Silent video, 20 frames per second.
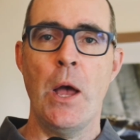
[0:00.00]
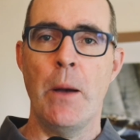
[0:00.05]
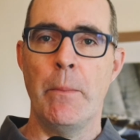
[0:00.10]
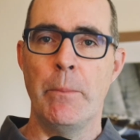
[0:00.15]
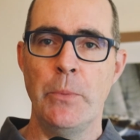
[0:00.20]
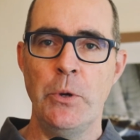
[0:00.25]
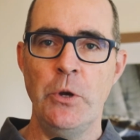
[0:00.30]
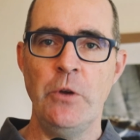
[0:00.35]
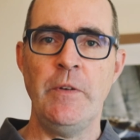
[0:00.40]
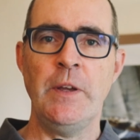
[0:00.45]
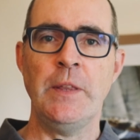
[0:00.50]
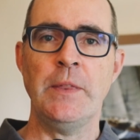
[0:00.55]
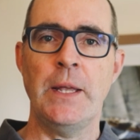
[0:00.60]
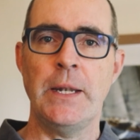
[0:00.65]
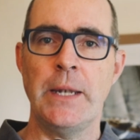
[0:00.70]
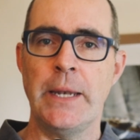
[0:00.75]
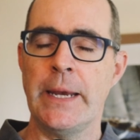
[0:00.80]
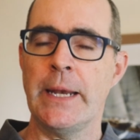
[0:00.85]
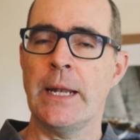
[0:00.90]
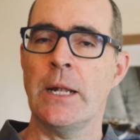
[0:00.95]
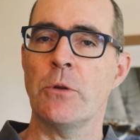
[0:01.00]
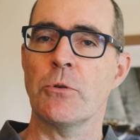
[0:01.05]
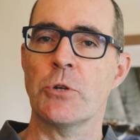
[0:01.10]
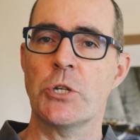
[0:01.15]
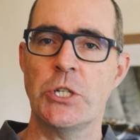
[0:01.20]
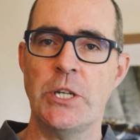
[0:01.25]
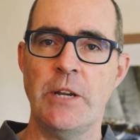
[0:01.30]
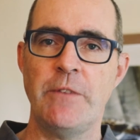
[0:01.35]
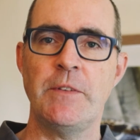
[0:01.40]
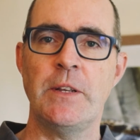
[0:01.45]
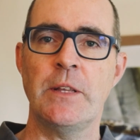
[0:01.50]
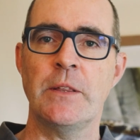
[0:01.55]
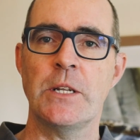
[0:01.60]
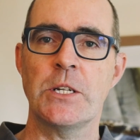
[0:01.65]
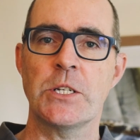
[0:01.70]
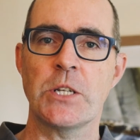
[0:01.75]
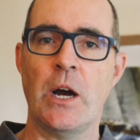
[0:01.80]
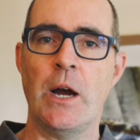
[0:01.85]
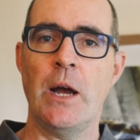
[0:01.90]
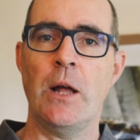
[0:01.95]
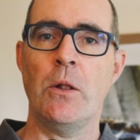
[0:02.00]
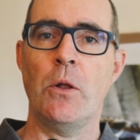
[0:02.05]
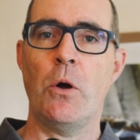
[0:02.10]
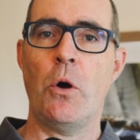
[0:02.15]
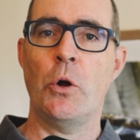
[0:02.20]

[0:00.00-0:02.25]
moving the needle or shifting the dial